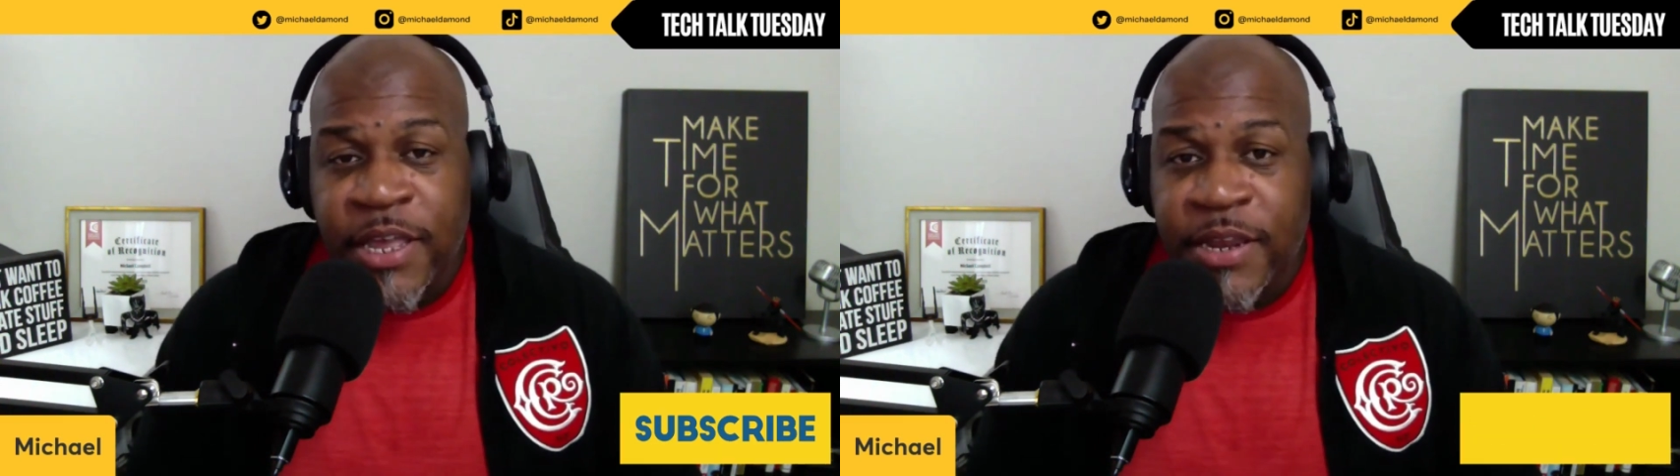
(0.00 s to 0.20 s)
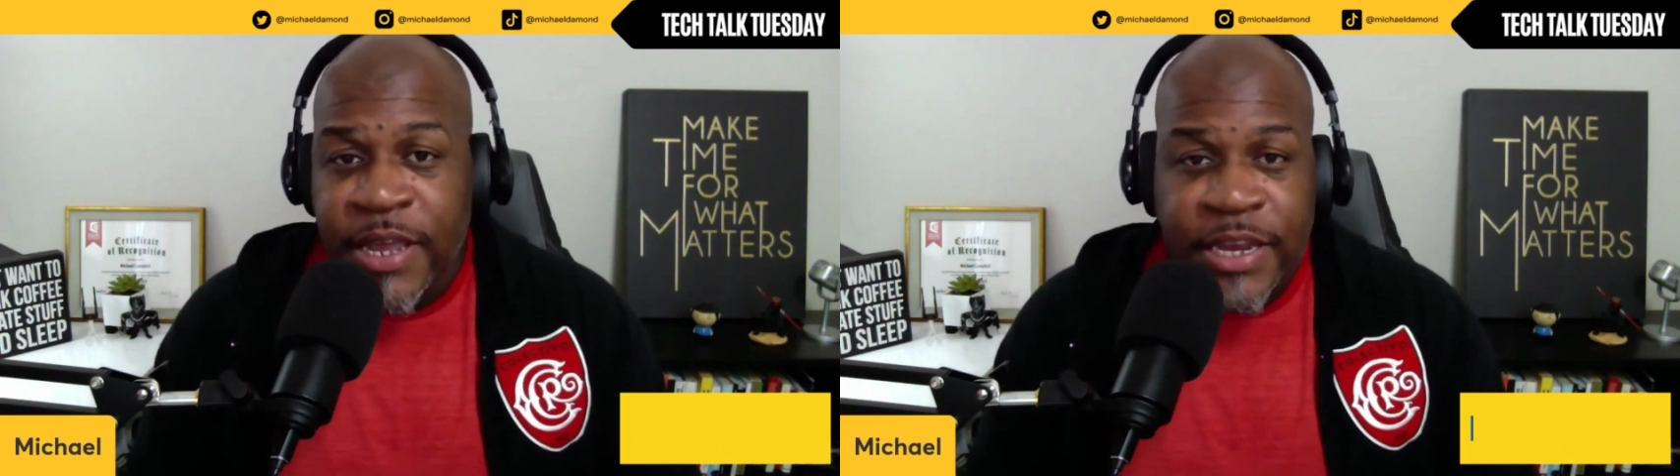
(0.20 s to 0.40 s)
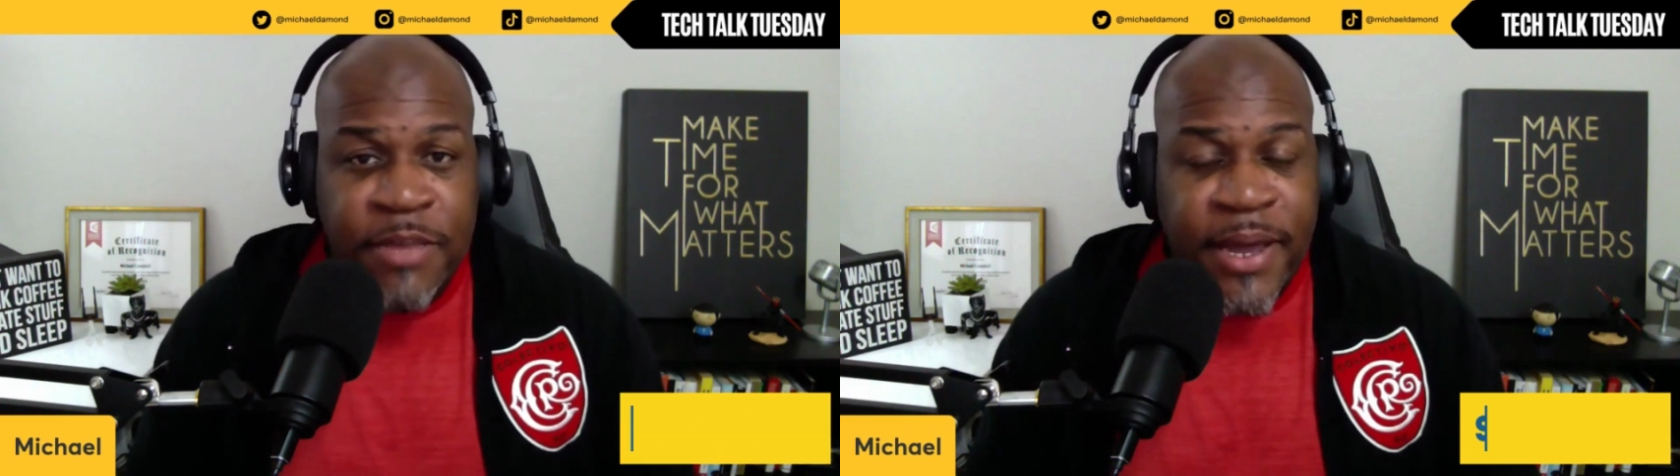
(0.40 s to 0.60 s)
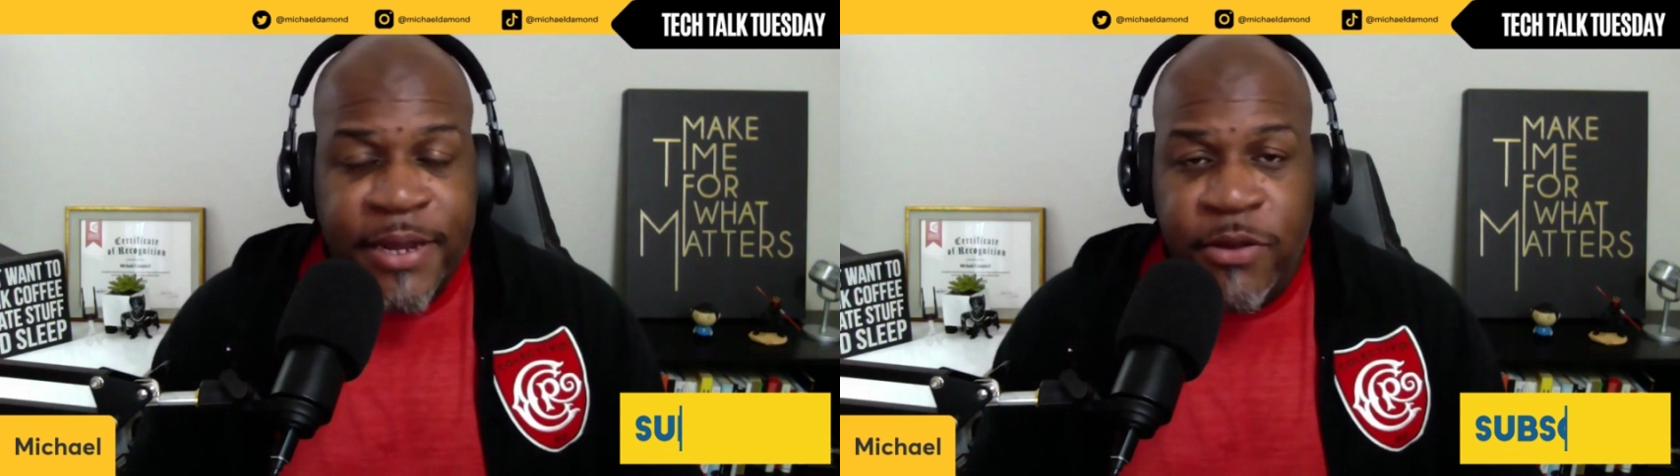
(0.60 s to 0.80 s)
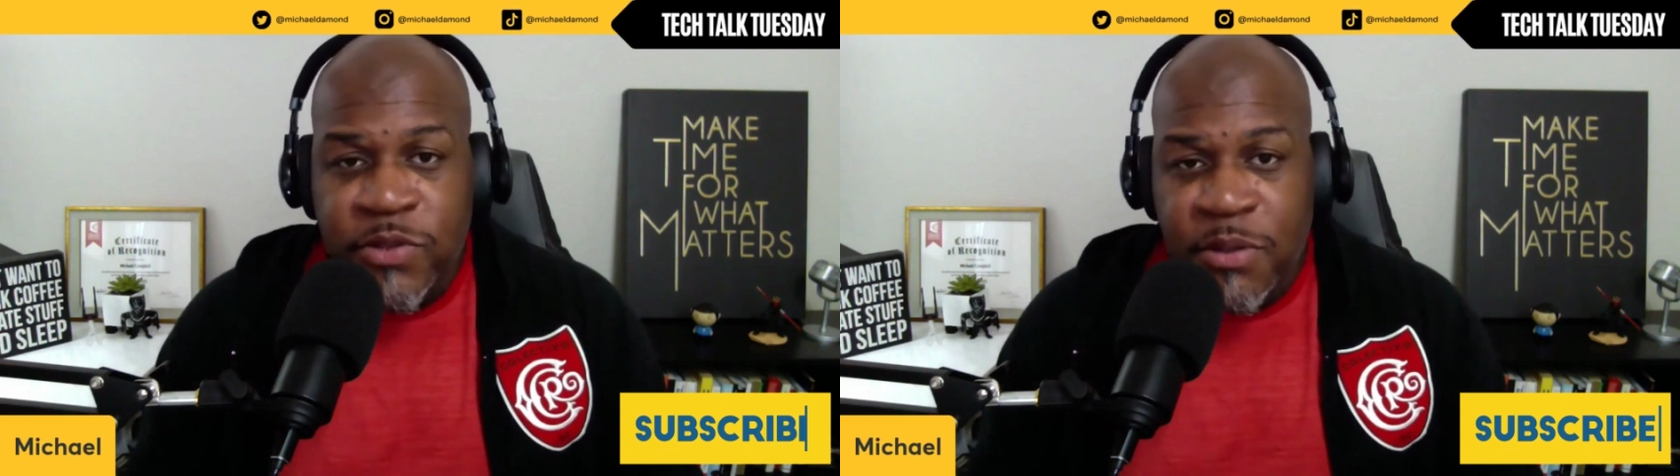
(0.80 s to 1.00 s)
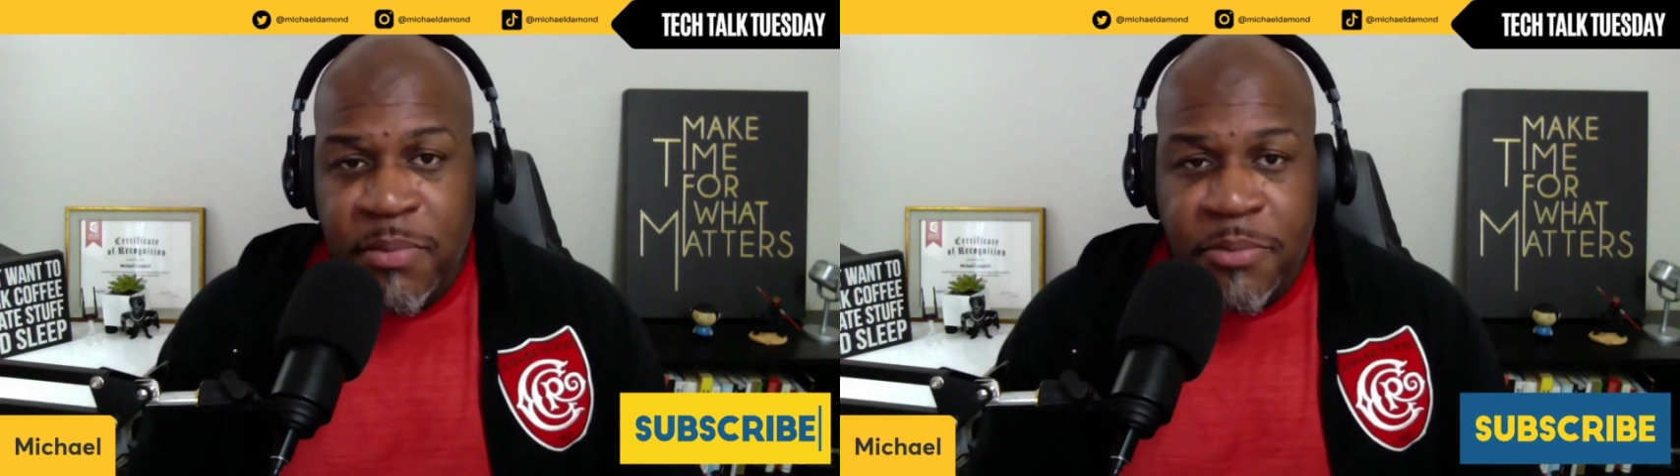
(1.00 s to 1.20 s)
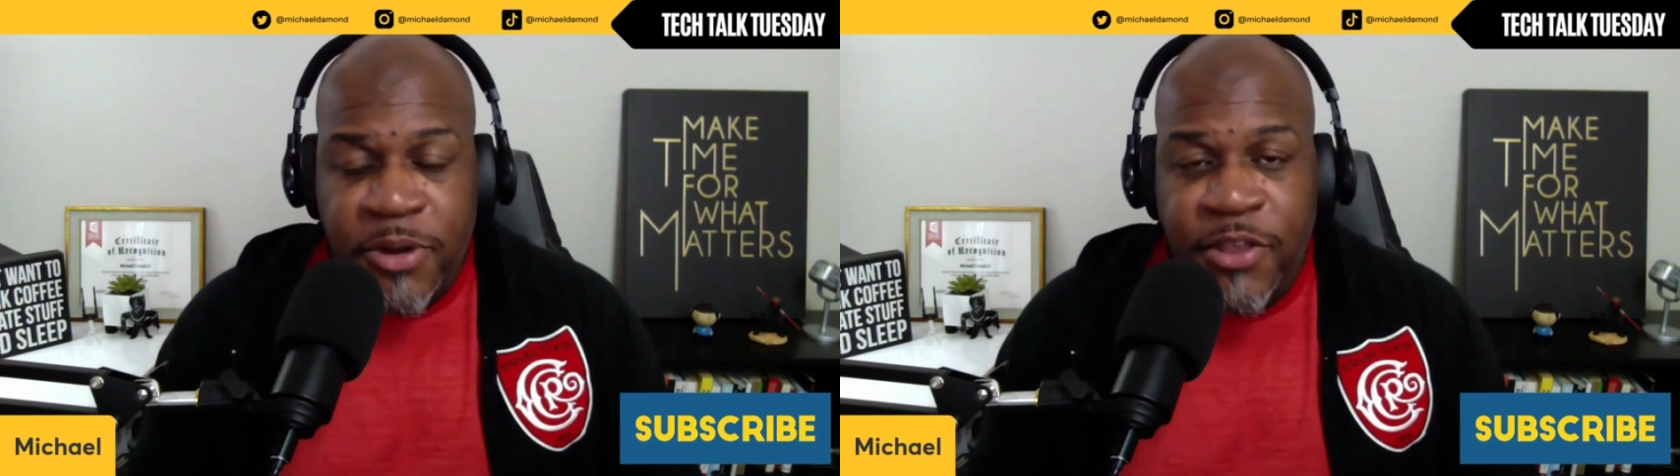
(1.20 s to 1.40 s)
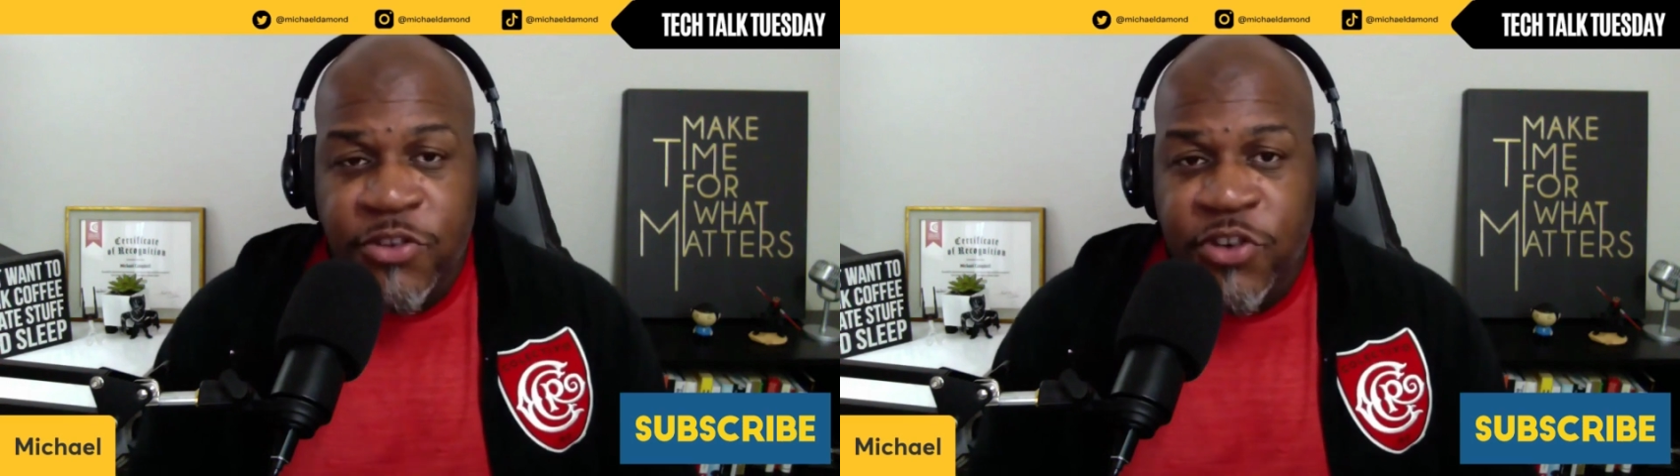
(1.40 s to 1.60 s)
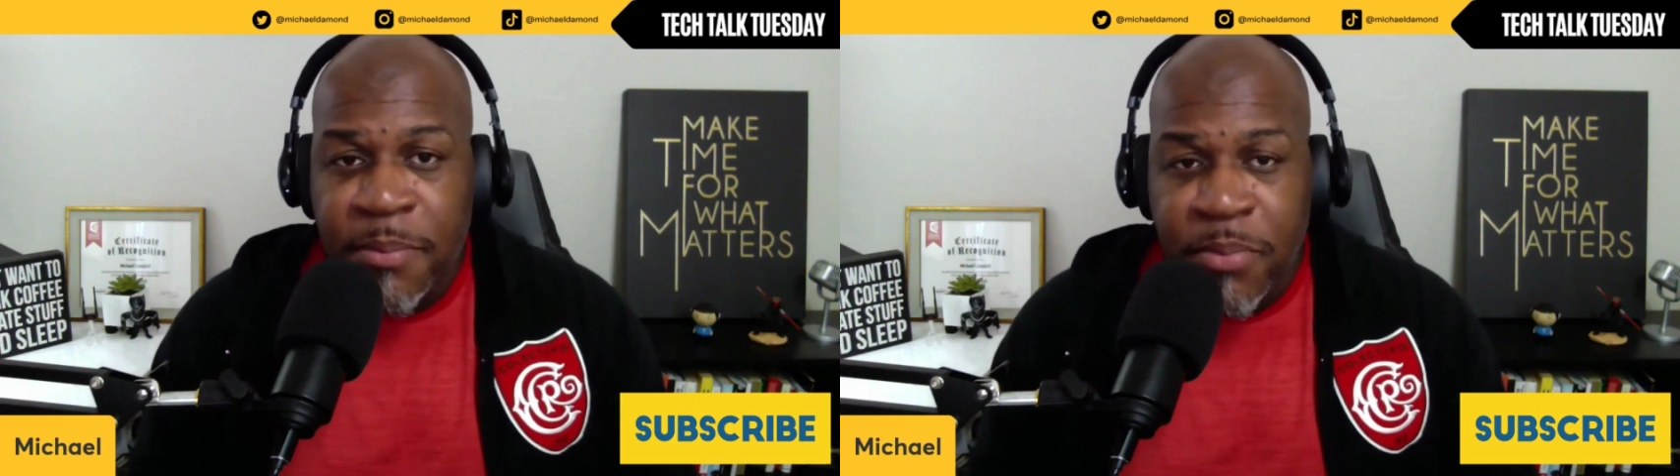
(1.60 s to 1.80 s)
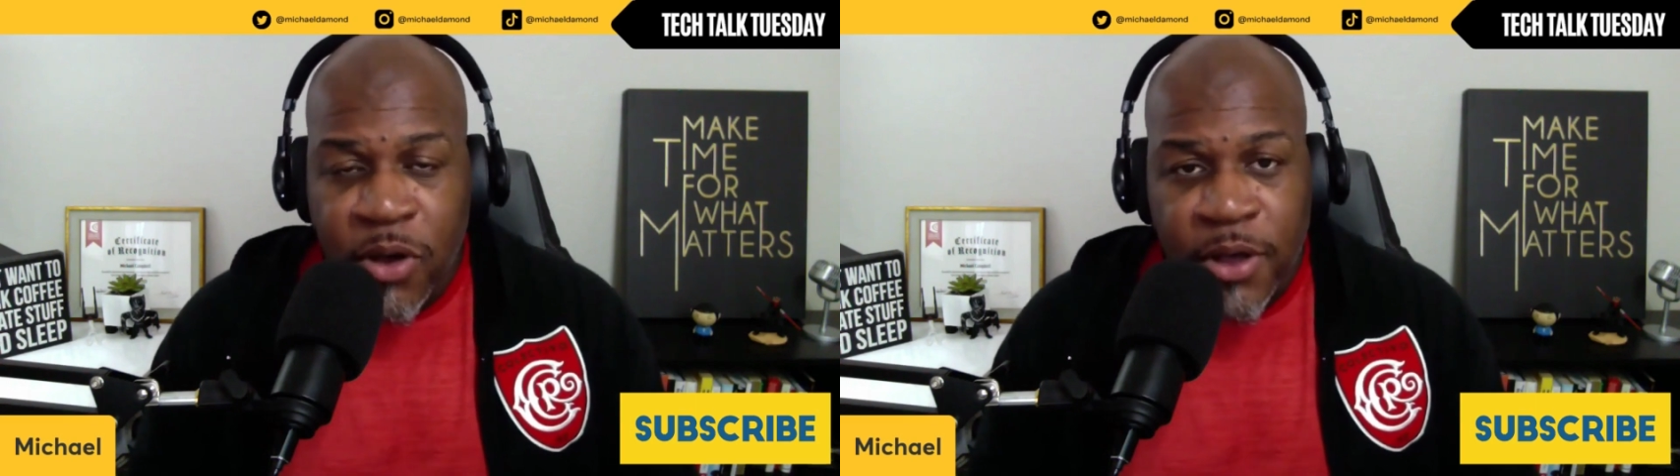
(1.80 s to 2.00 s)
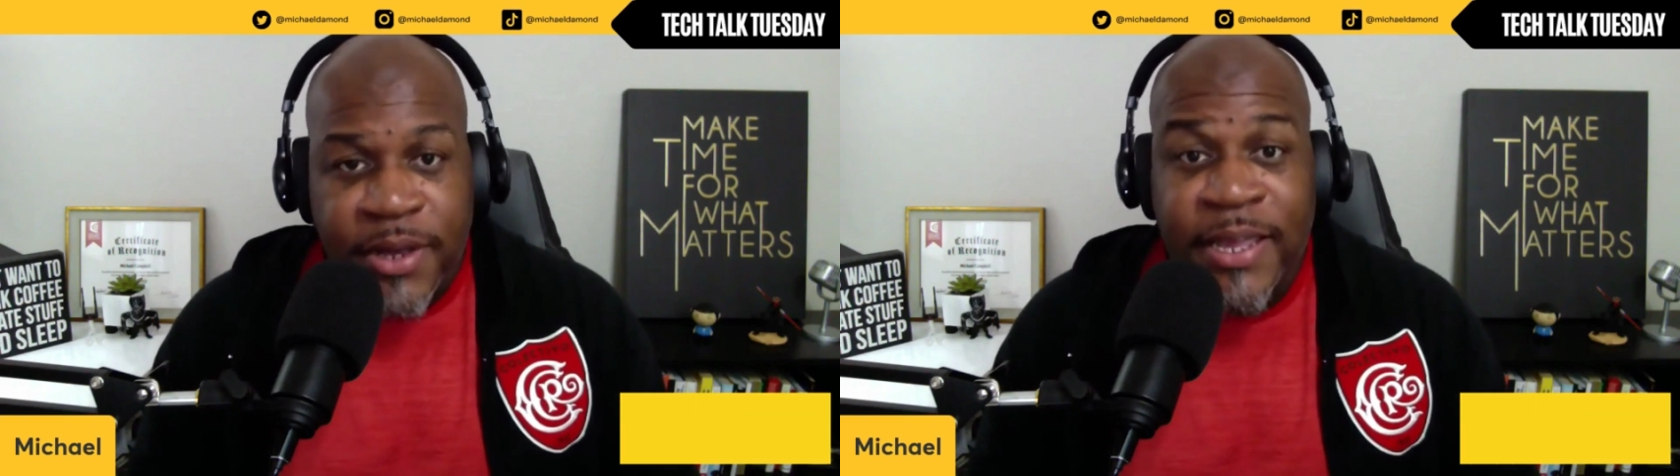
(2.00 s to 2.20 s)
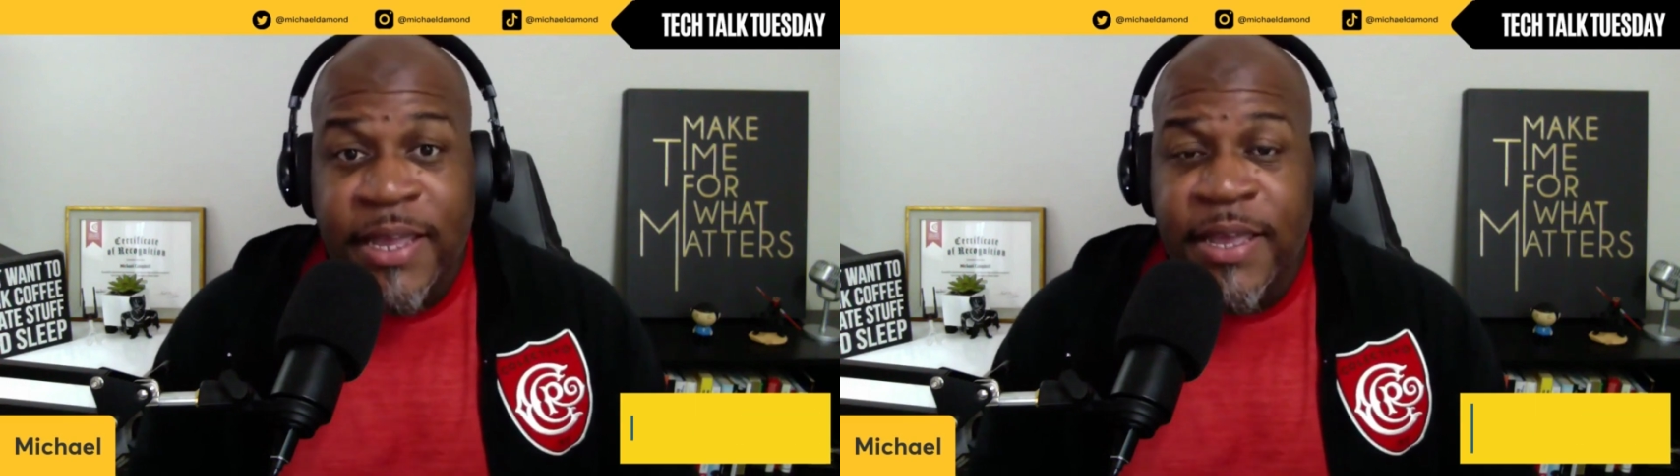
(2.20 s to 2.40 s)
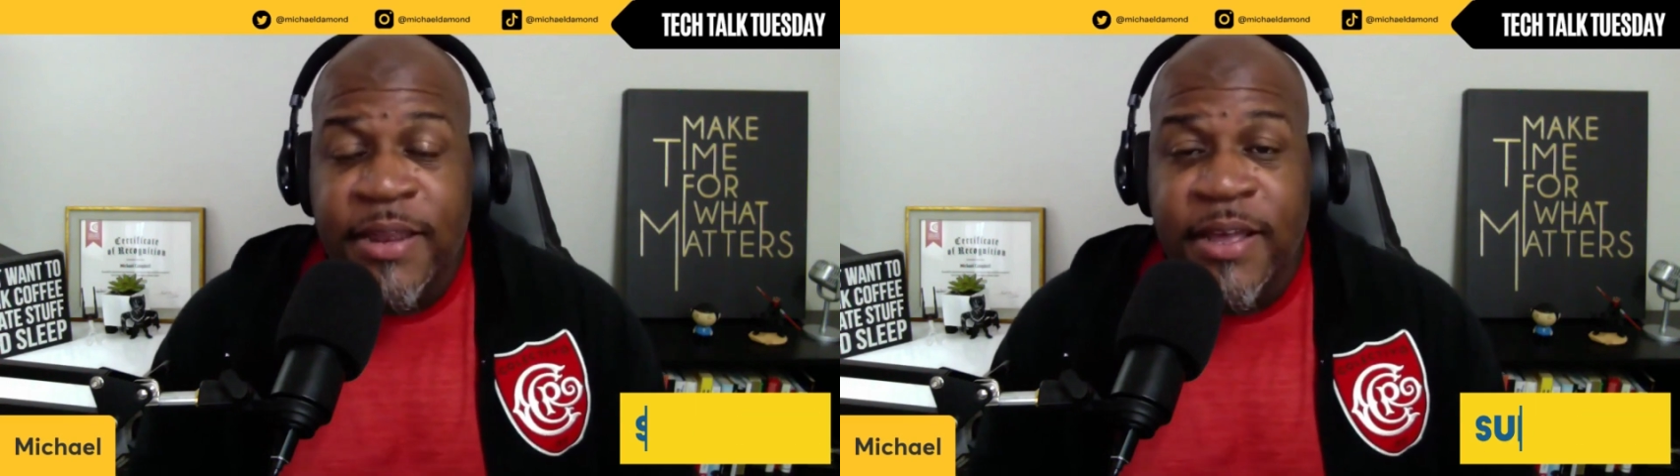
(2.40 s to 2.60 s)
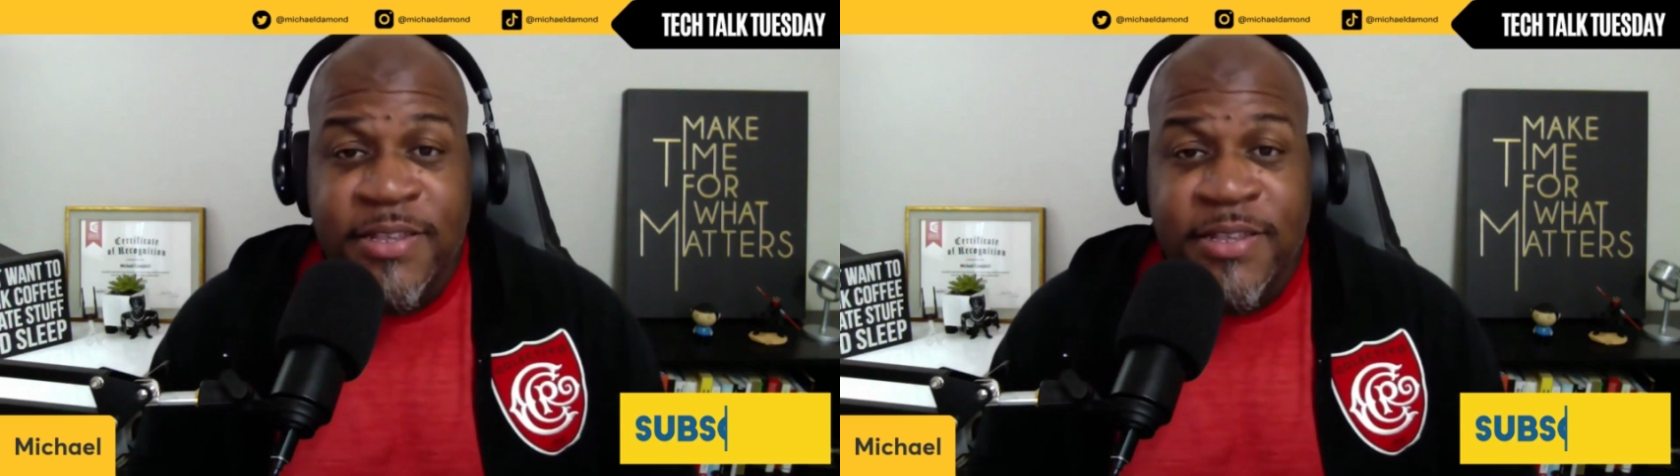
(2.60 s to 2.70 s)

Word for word: and anybody who's a member can jump on and get